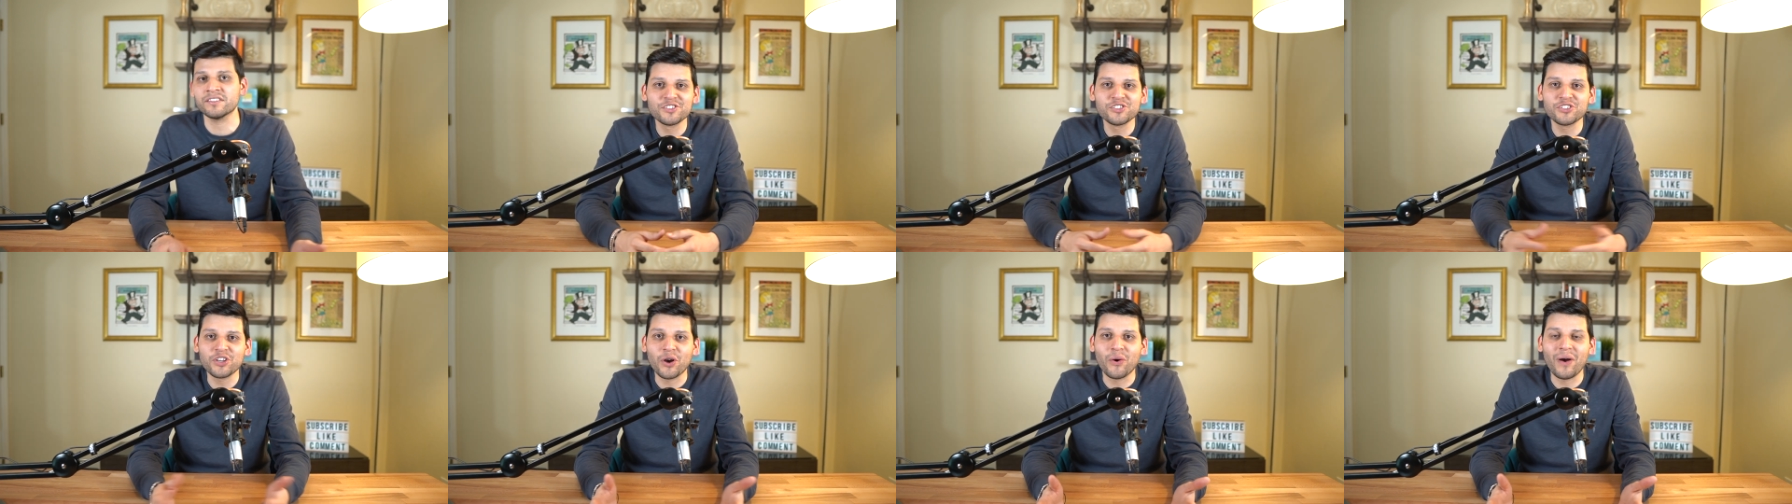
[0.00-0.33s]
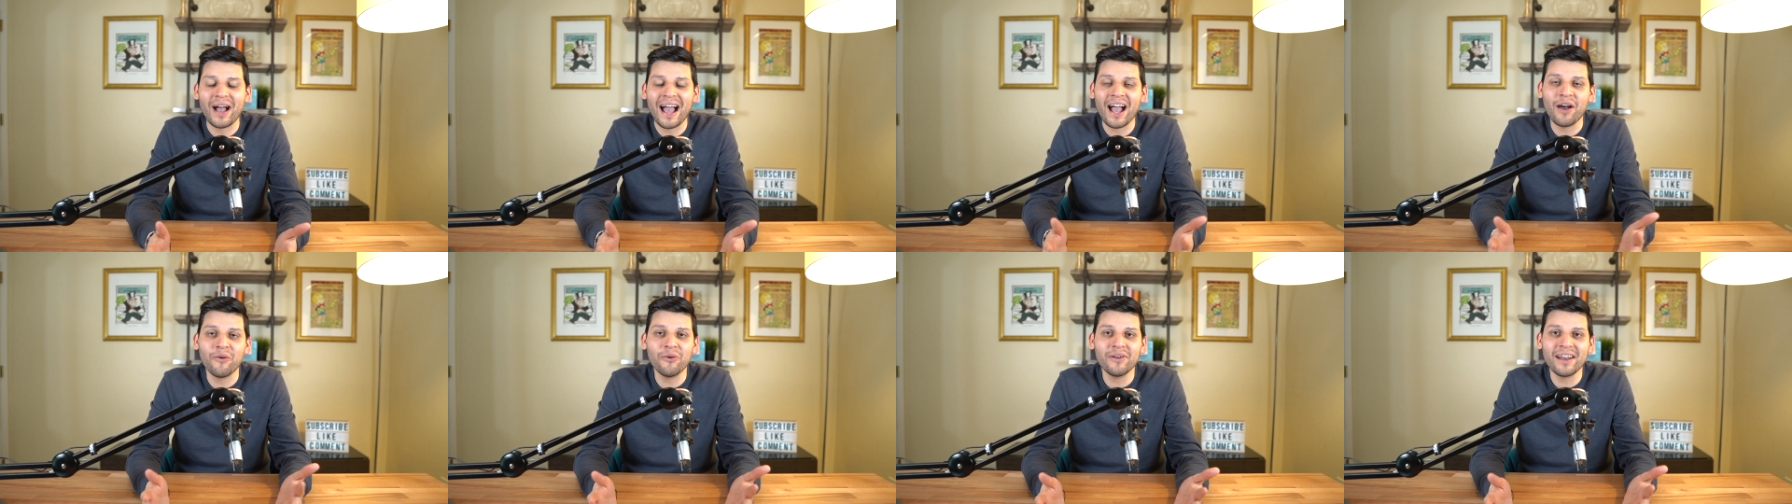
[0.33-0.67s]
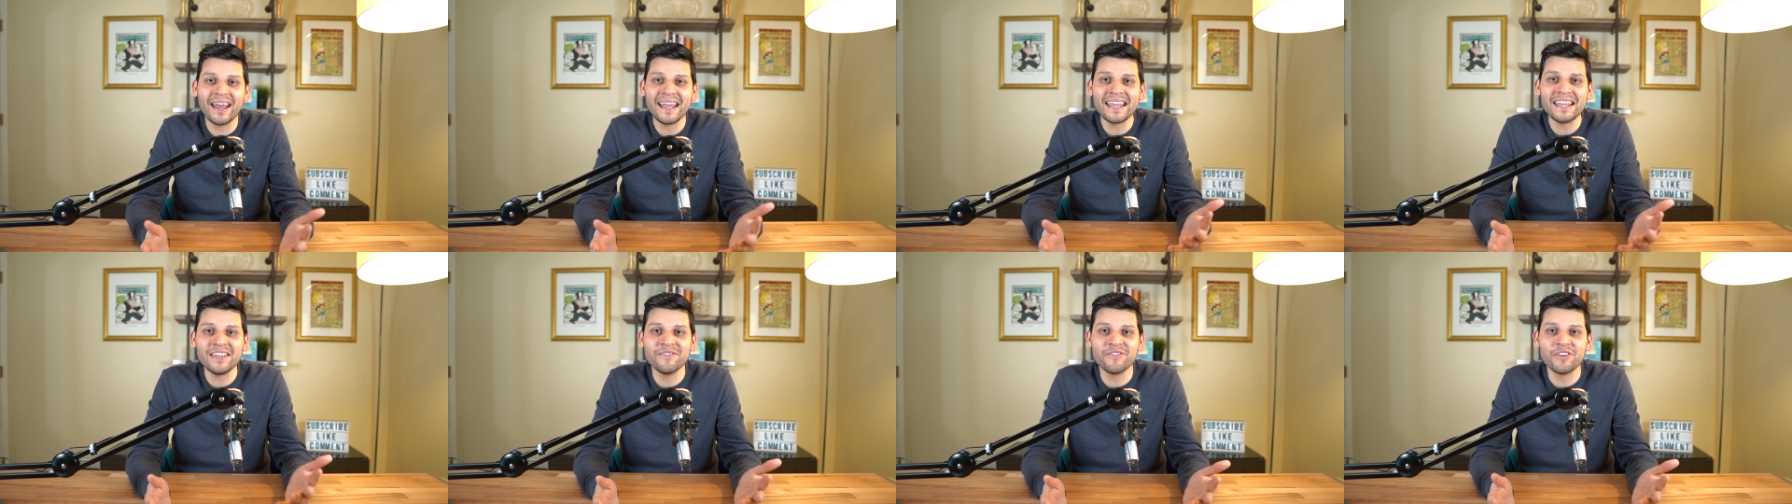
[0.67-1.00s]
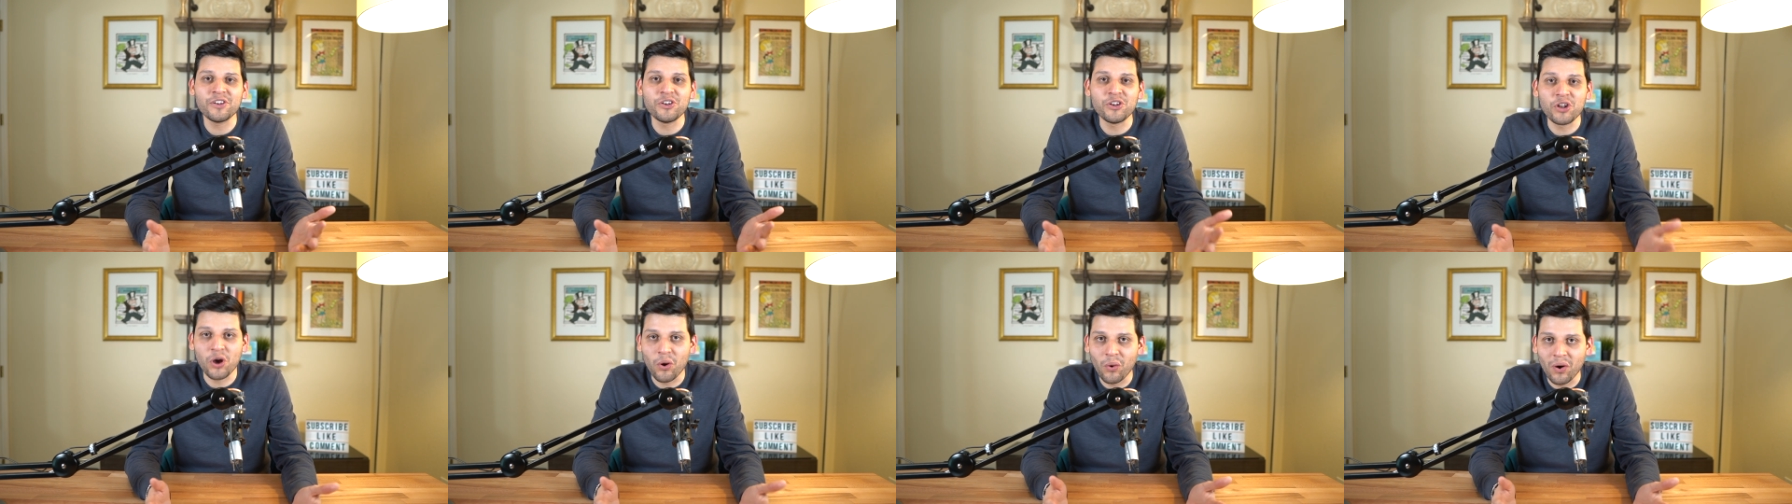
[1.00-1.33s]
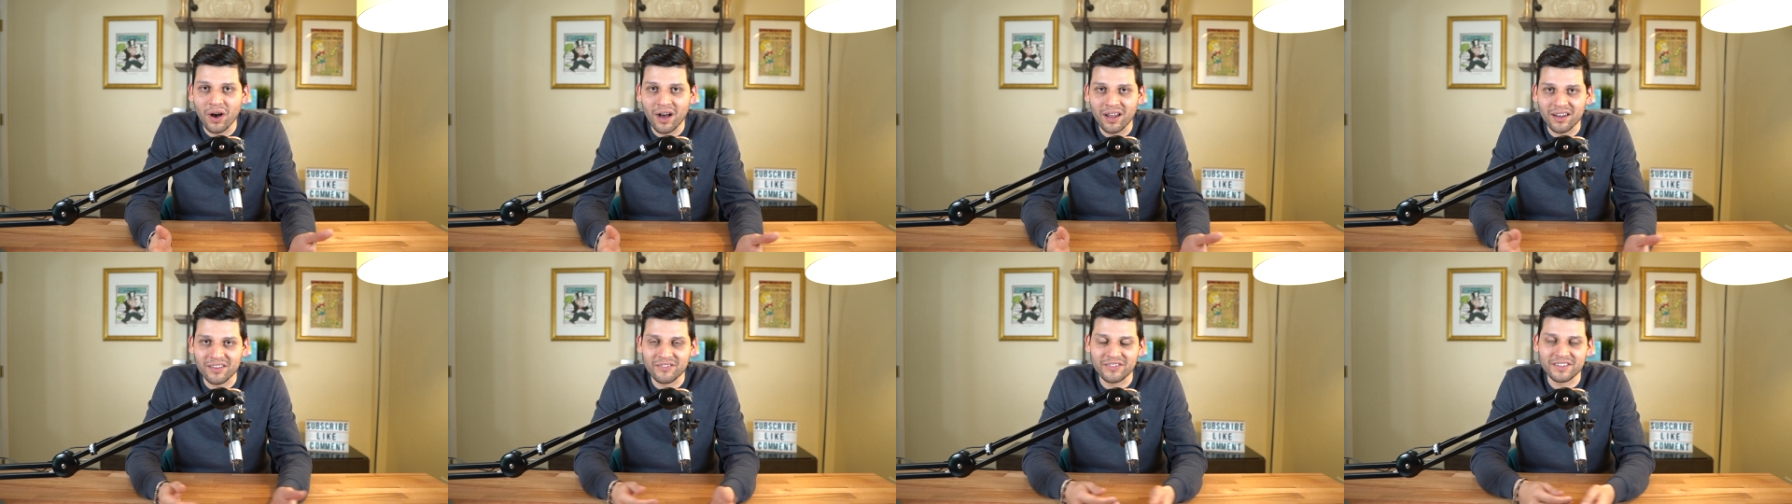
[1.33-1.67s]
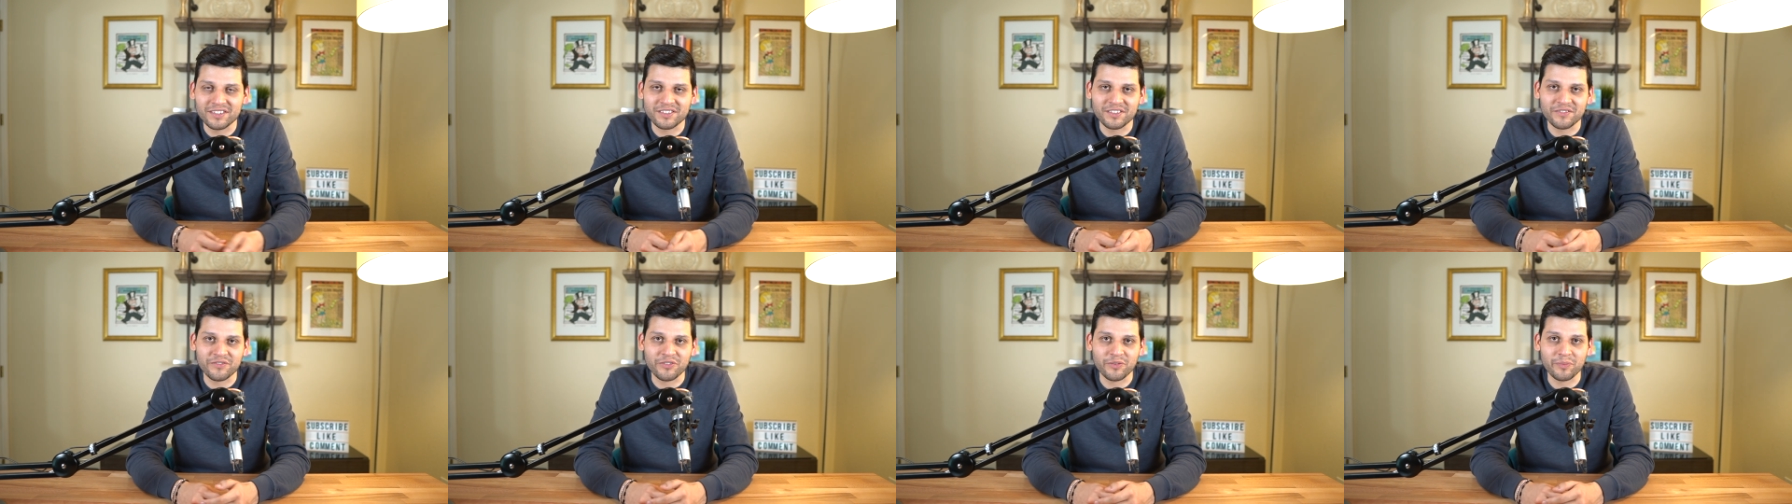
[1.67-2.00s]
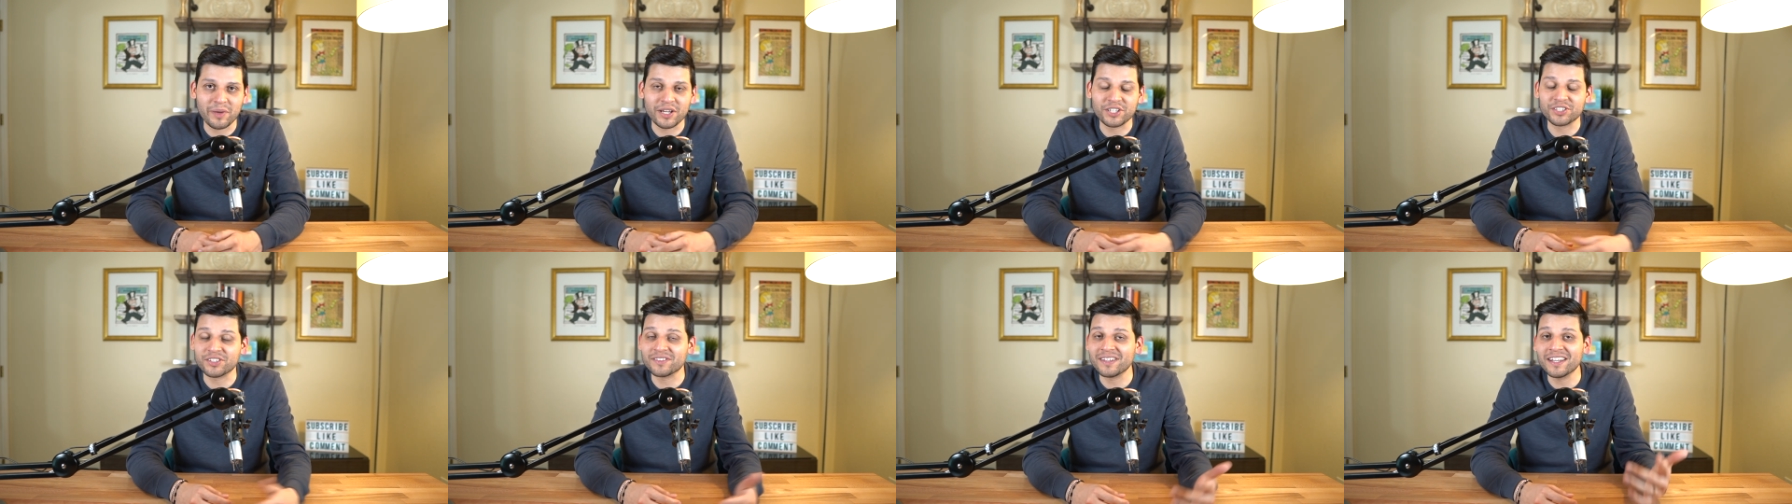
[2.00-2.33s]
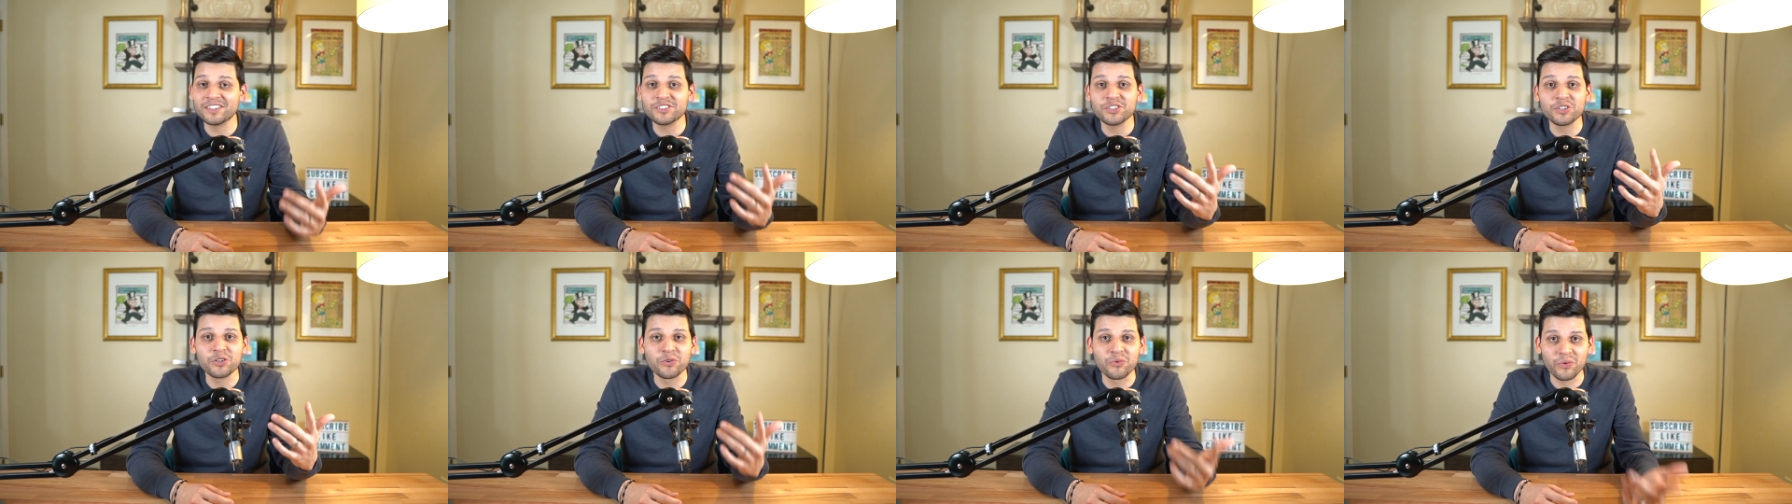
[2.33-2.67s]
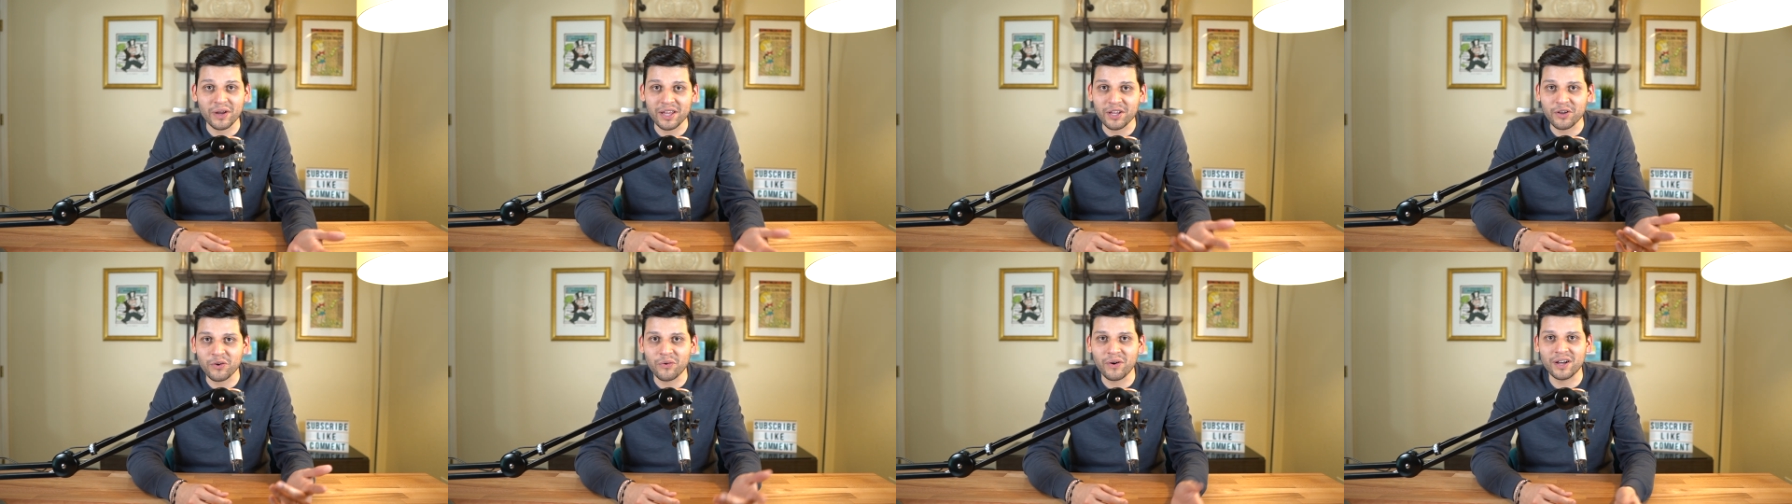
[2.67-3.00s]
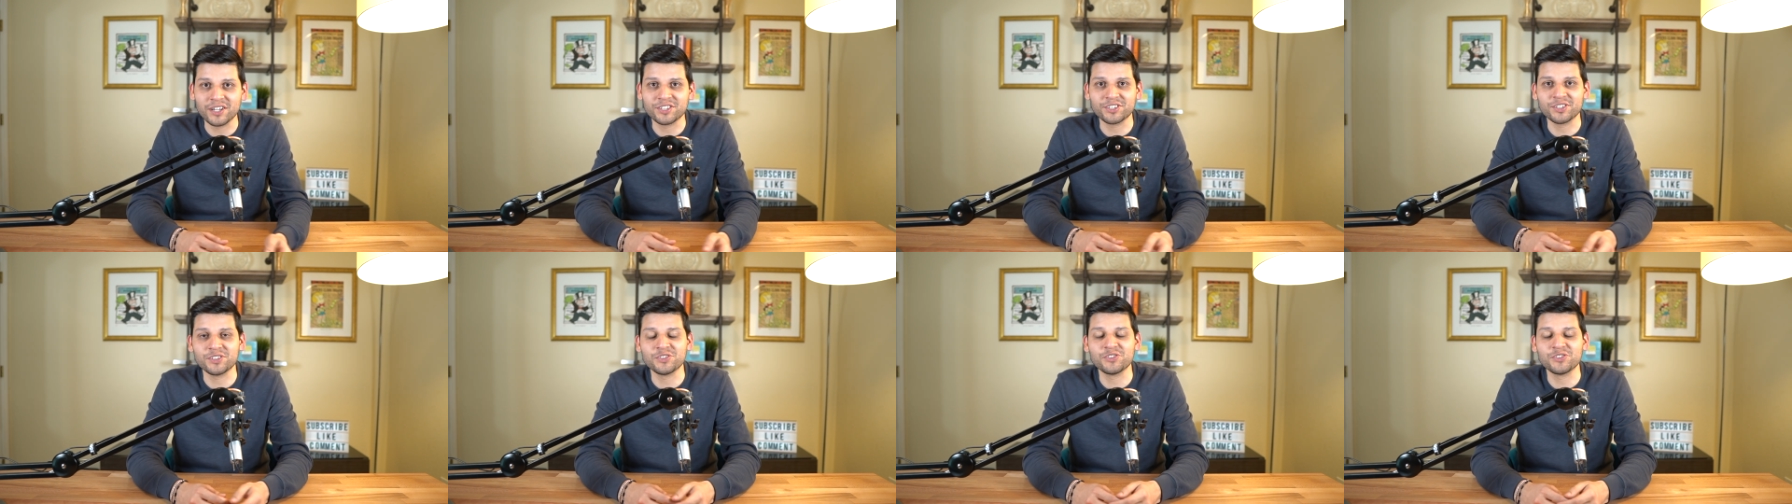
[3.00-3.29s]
So how would I even know all of this information? That's a great question.